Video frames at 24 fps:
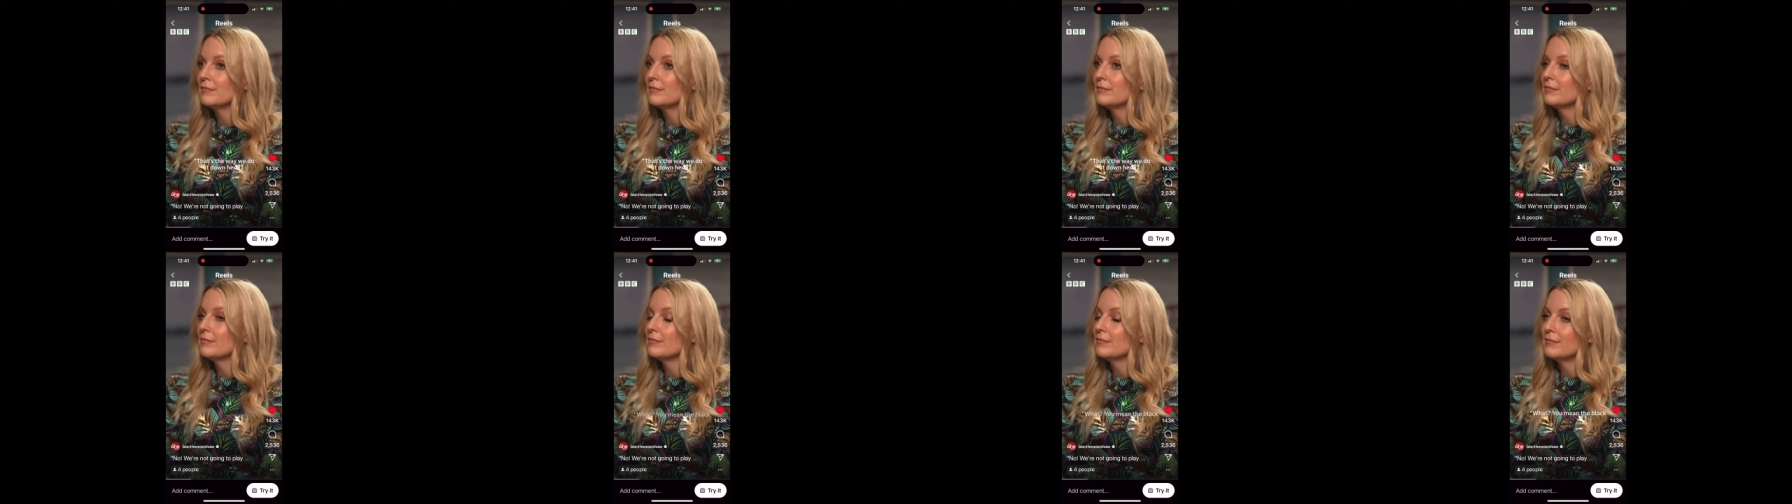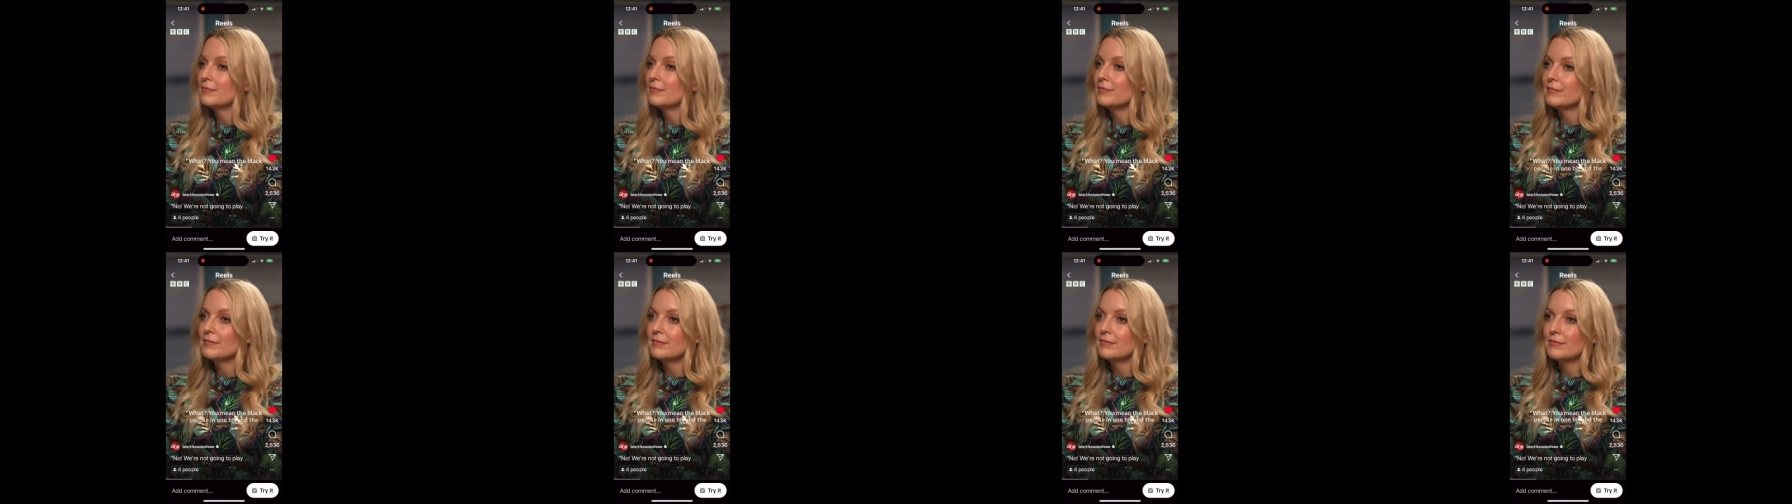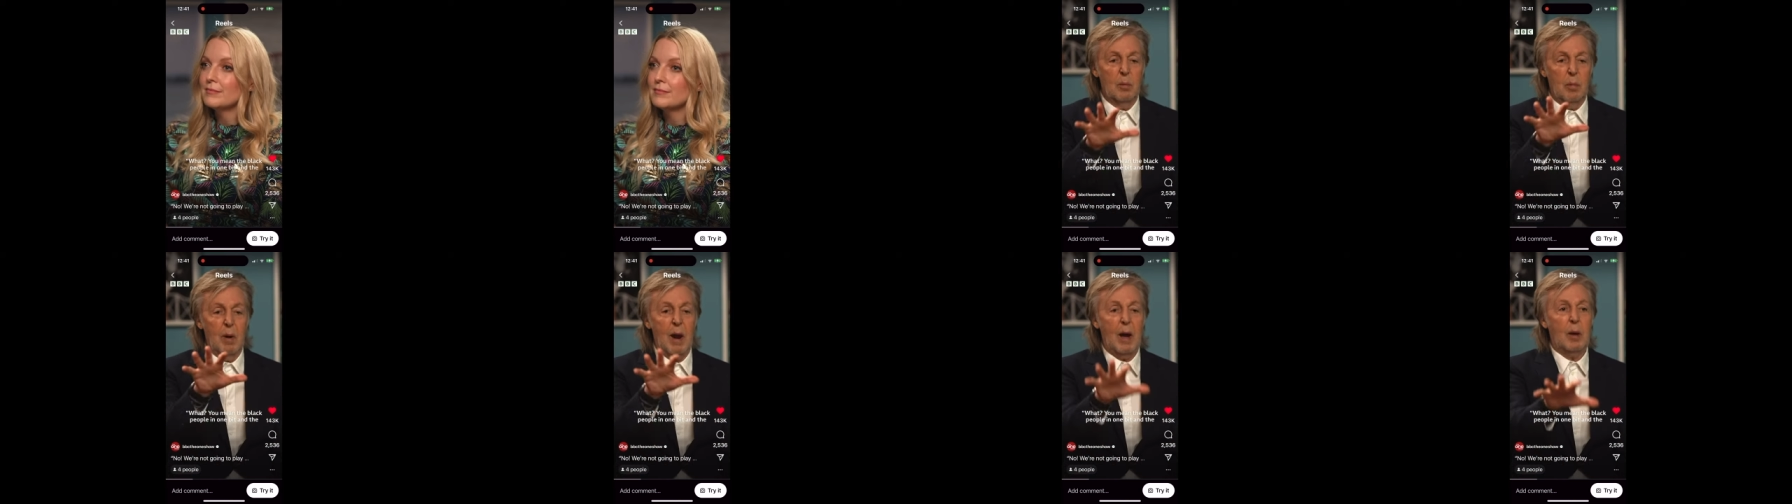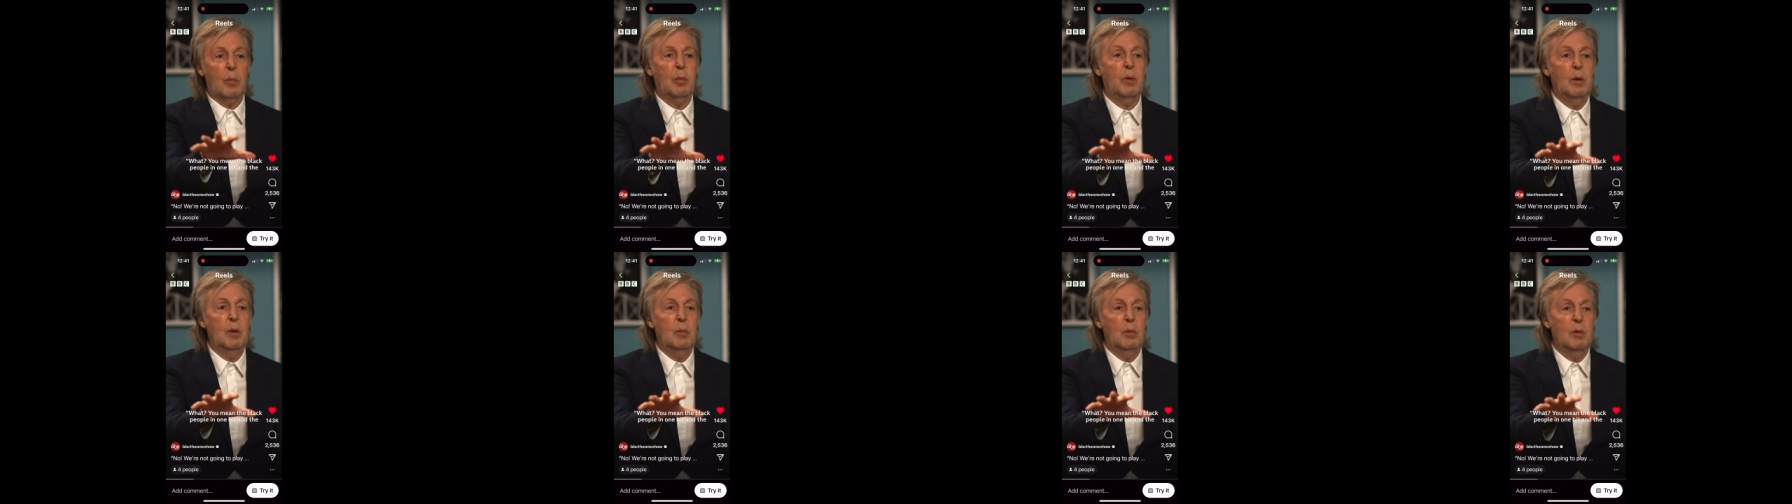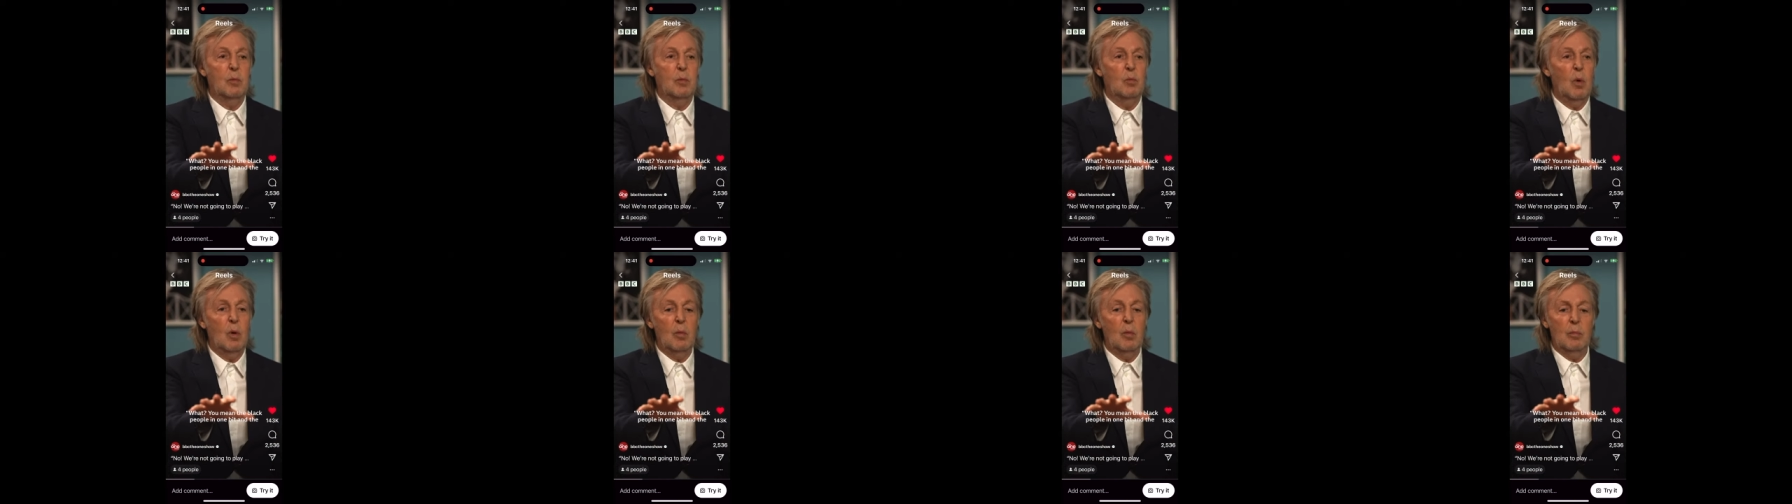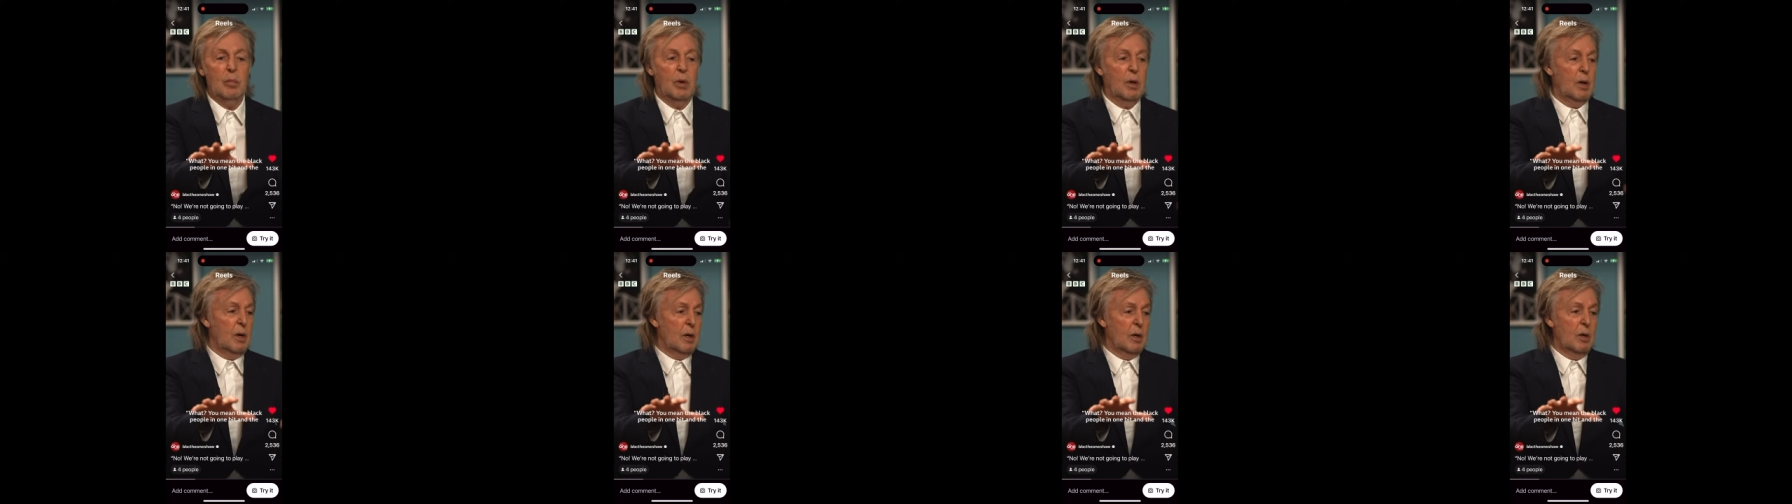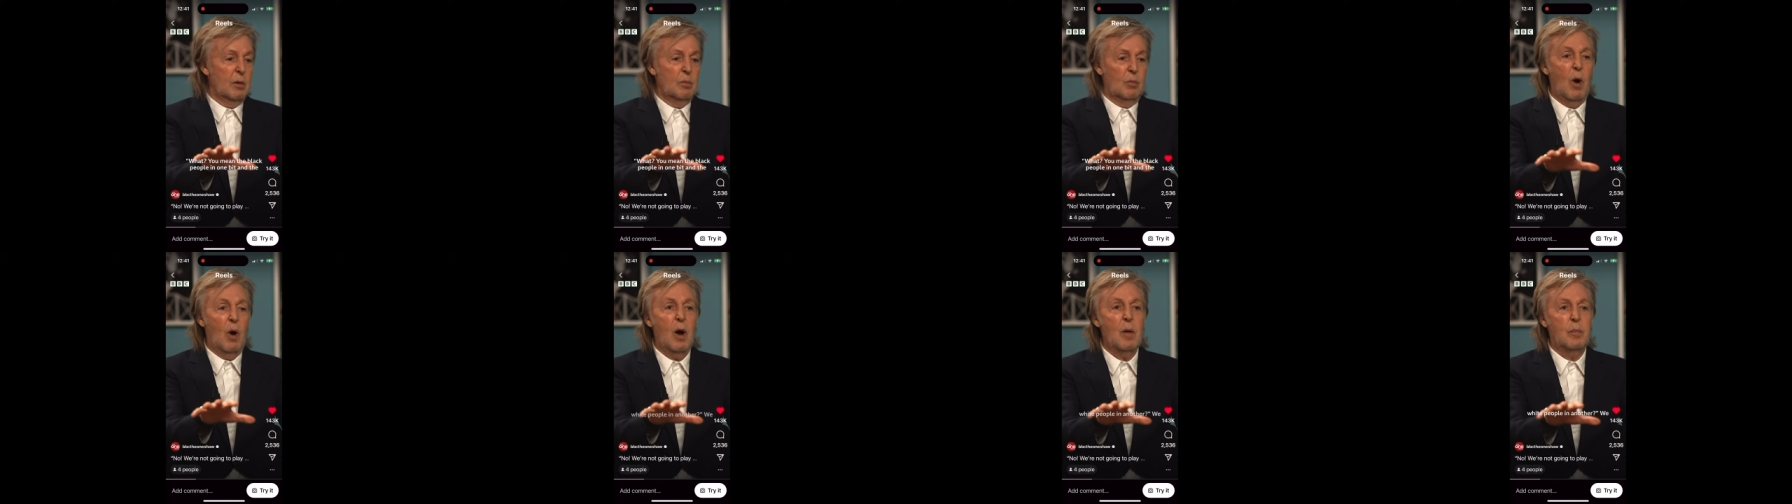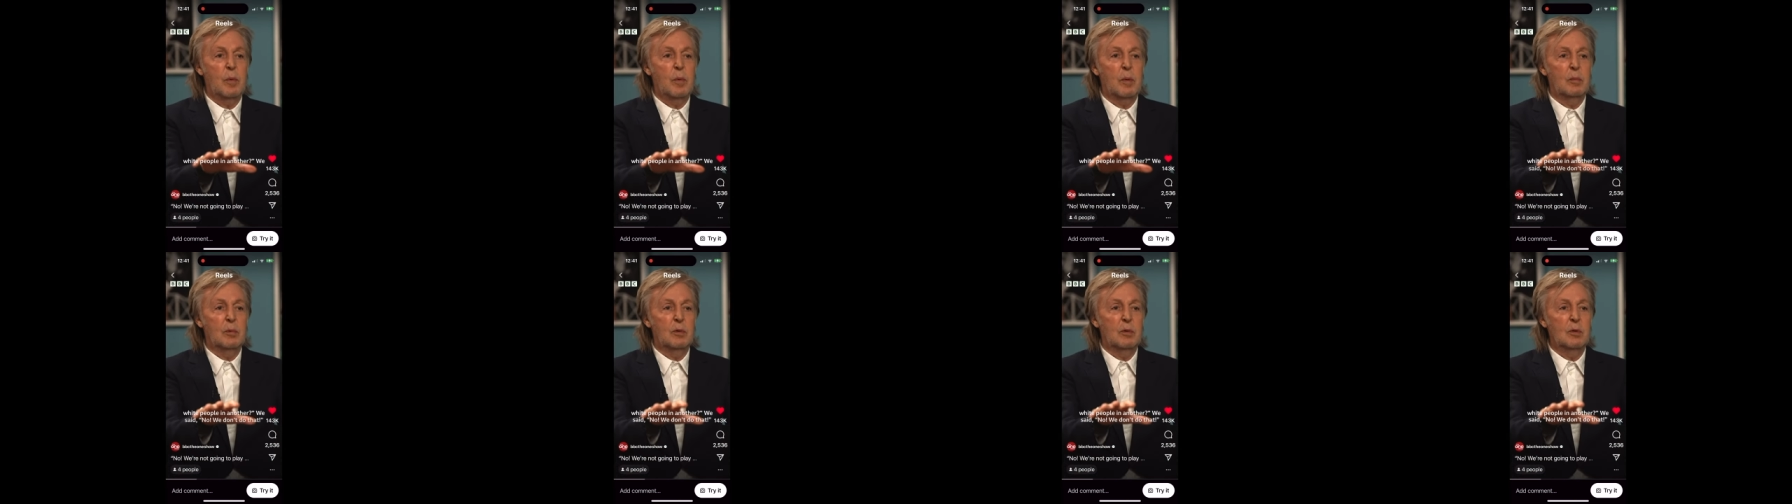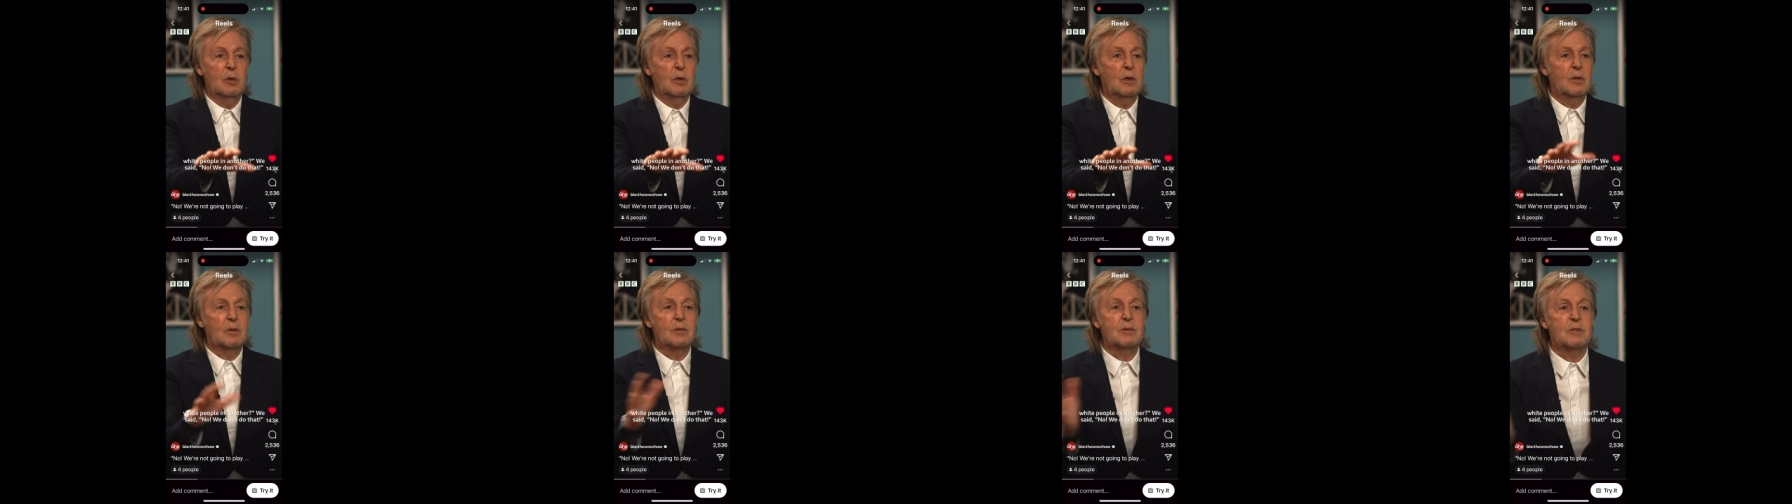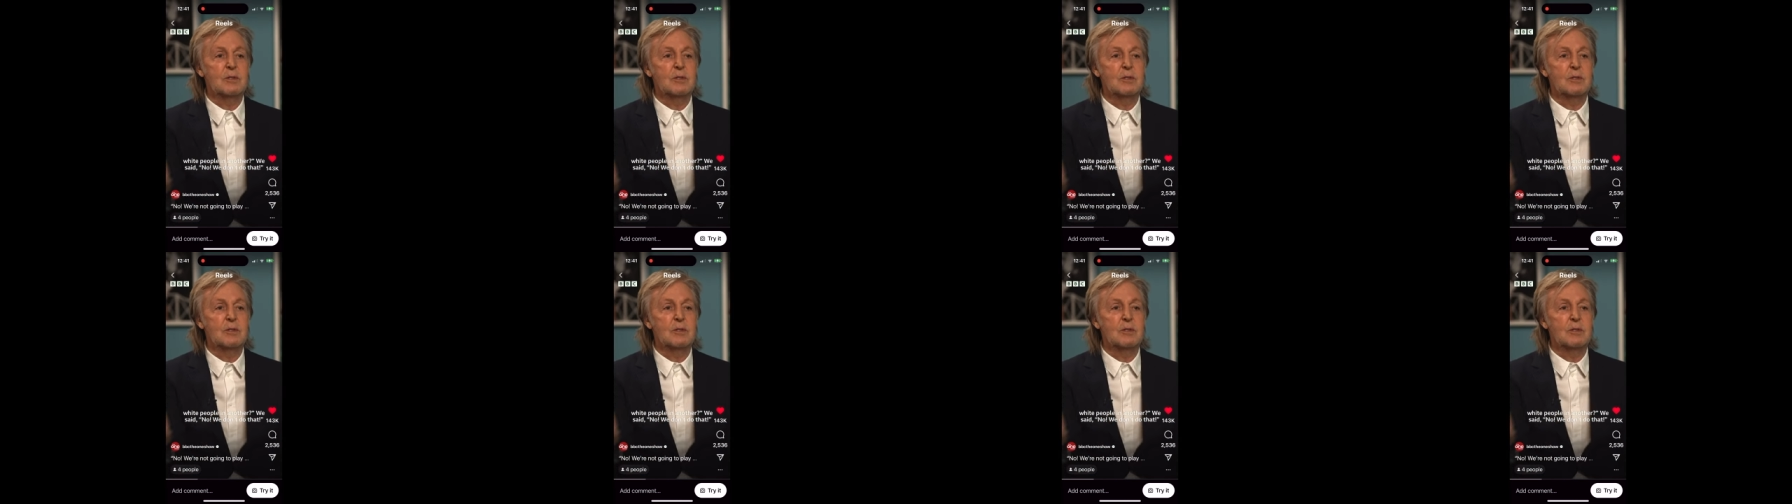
What, you mean the black people in one bit and the white people in the... other?